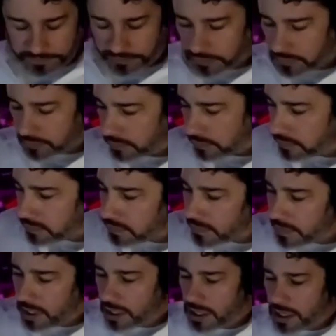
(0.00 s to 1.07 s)

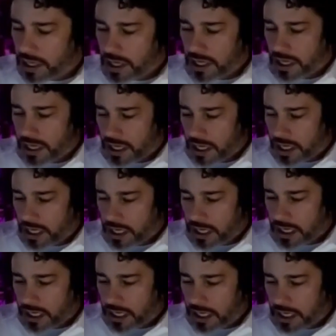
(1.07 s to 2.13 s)
Nobody speaks.